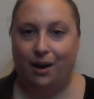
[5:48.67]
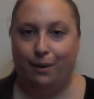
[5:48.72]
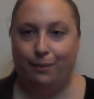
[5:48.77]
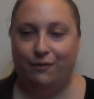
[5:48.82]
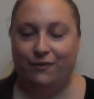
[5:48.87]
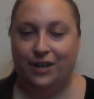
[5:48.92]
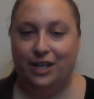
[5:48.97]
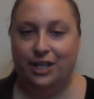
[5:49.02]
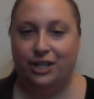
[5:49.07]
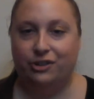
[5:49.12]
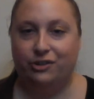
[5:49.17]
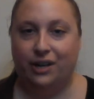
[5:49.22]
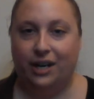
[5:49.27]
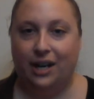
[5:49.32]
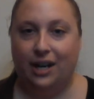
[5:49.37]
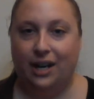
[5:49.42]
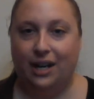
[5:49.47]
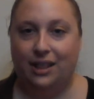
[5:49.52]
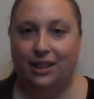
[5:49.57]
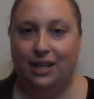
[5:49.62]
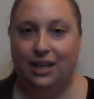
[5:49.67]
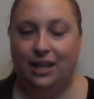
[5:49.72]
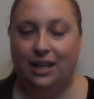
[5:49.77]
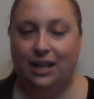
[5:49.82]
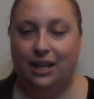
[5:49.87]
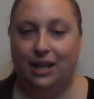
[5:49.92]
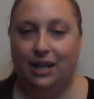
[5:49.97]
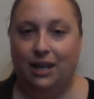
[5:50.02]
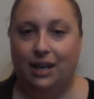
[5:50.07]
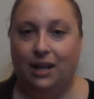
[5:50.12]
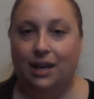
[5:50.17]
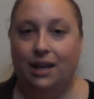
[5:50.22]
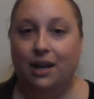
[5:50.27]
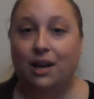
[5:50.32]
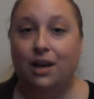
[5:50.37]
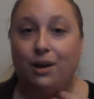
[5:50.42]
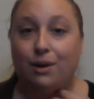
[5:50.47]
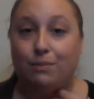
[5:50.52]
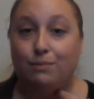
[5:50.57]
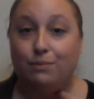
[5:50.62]
featuring the
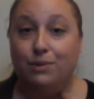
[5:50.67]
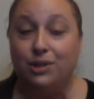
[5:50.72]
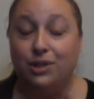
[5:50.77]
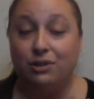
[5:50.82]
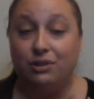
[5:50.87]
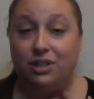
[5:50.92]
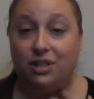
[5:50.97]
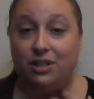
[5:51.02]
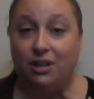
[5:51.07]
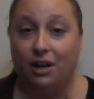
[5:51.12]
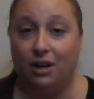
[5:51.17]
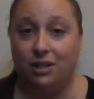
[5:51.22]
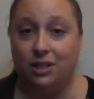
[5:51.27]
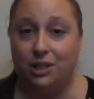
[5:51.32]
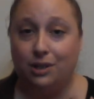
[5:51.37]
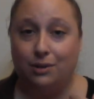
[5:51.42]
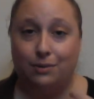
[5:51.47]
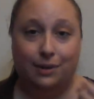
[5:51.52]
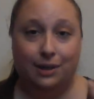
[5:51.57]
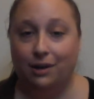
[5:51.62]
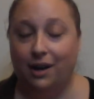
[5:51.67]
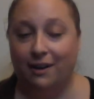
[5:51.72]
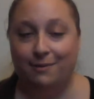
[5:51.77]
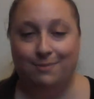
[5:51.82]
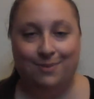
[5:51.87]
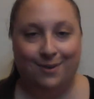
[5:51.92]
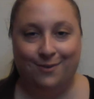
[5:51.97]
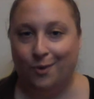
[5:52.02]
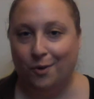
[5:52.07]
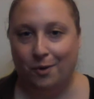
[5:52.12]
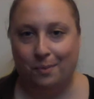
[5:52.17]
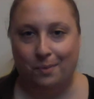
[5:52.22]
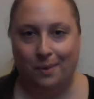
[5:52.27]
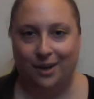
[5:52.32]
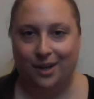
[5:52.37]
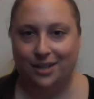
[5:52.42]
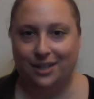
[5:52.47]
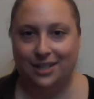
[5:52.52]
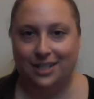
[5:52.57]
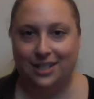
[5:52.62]
musical stars, the real life
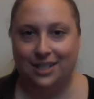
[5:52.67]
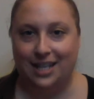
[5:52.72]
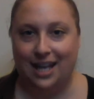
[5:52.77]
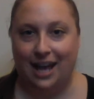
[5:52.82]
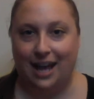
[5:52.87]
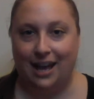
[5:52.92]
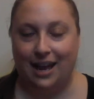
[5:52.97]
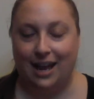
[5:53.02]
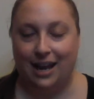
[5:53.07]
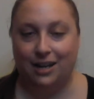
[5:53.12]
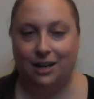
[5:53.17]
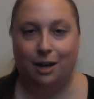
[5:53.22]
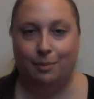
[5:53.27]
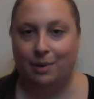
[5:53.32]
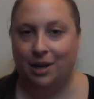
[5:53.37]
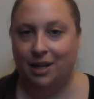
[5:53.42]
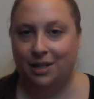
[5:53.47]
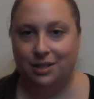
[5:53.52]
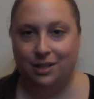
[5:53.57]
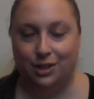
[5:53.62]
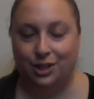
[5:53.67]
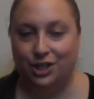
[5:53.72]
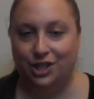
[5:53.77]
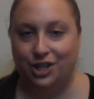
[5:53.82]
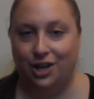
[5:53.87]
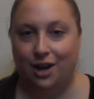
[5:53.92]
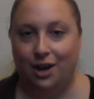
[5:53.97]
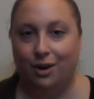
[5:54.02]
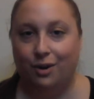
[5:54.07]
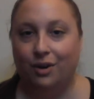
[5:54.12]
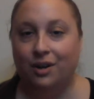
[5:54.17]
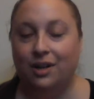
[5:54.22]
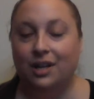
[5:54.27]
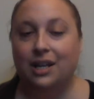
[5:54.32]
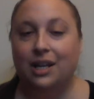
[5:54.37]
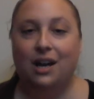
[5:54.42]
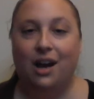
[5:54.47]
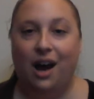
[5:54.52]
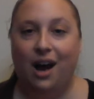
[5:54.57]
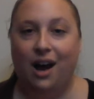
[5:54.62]
performers that had come onto the show.
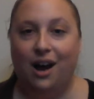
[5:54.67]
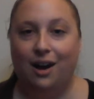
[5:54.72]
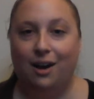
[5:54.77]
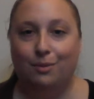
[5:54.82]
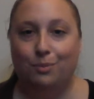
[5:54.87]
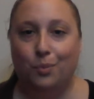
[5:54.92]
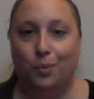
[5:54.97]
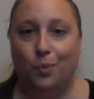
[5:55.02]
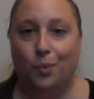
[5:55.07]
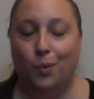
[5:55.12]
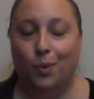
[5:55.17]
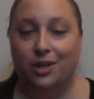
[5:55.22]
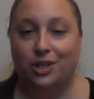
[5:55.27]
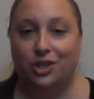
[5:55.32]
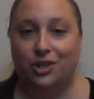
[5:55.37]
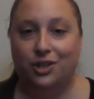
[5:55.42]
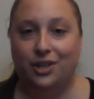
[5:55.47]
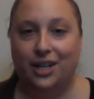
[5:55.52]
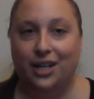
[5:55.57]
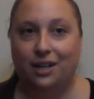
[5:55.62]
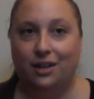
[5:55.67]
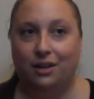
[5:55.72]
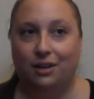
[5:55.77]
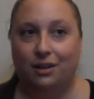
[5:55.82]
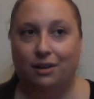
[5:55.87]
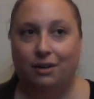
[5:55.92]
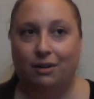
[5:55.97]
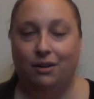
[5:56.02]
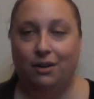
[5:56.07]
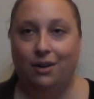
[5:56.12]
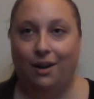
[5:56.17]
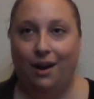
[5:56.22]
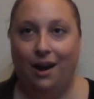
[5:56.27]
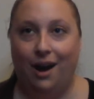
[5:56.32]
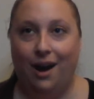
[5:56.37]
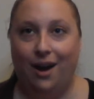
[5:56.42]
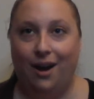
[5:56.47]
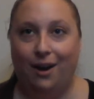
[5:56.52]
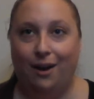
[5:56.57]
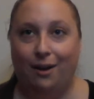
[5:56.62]
One Tree Hill
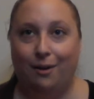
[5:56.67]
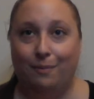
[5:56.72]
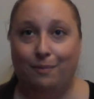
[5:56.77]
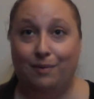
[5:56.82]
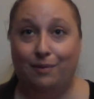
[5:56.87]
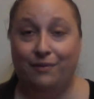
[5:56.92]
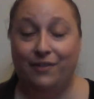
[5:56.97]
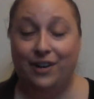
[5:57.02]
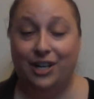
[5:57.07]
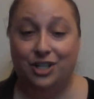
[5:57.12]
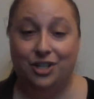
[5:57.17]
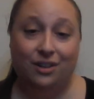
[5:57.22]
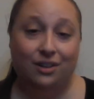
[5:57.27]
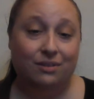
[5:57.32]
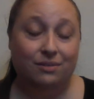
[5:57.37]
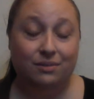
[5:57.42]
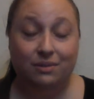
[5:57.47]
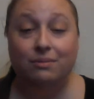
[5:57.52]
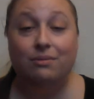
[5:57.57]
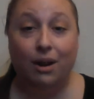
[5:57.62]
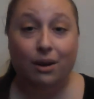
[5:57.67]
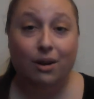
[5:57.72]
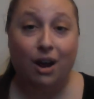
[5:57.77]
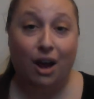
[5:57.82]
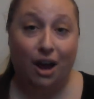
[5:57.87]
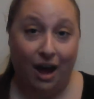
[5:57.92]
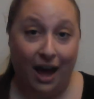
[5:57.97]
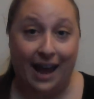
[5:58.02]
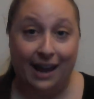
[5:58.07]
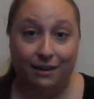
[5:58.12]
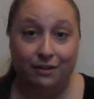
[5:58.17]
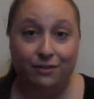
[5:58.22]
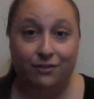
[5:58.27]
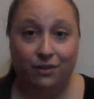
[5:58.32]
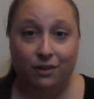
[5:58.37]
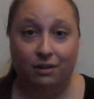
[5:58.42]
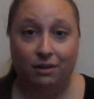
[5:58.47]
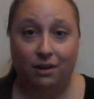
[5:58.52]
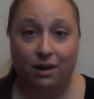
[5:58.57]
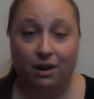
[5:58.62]
featured a
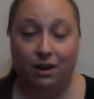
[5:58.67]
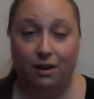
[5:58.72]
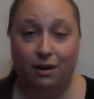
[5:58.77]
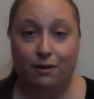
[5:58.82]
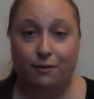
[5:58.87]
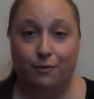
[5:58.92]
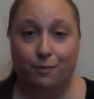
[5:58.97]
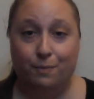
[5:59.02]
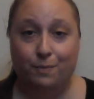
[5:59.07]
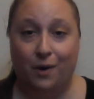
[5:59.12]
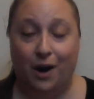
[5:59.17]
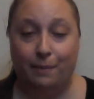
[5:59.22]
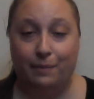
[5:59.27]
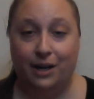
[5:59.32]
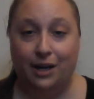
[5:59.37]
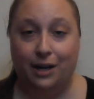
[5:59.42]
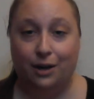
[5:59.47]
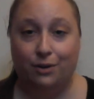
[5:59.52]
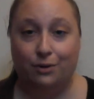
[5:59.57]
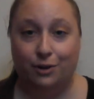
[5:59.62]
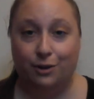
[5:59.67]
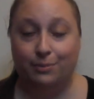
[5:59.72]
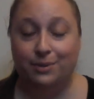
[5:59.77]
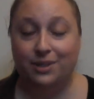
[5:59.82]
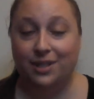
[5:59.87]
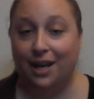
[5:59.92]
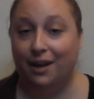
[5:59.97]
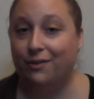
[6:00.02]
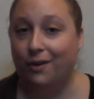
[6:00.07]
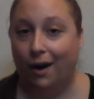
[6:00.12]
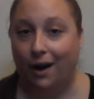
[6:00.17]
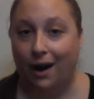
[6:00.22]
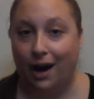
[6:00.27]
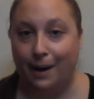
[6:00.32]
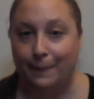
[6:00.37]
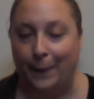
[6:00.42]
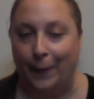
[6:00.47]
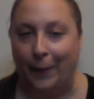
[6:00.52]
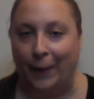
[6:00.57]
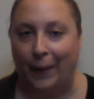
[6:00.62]
handful of prominent groups like Fall
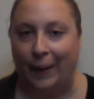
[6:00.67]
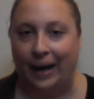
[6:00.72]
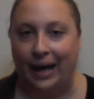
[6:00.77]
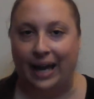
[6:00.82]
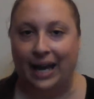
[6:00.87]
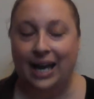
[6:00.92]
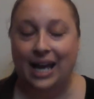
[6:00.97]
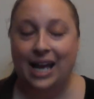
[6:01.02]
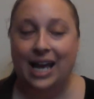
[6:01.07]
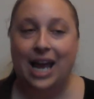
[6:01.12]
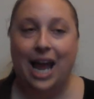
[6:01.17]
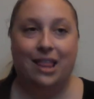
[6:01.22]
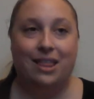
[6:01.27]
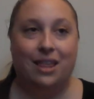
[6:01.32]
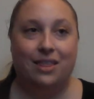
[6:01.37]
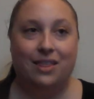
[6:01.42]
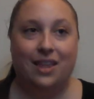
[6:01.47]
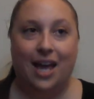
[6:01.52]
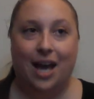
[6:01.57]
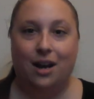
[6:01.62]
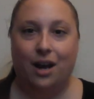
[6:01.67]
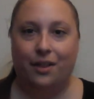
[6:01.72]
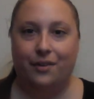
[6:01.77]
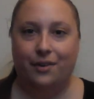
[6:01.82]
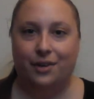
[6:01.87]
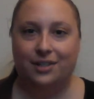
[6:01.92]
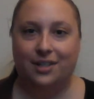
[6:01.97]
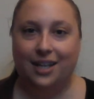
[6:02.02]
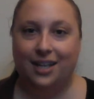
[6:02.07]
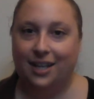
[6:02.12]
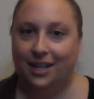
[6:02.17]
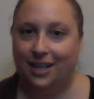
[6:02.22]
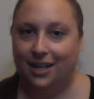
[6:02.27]
Out Boy, and then they had others like Kid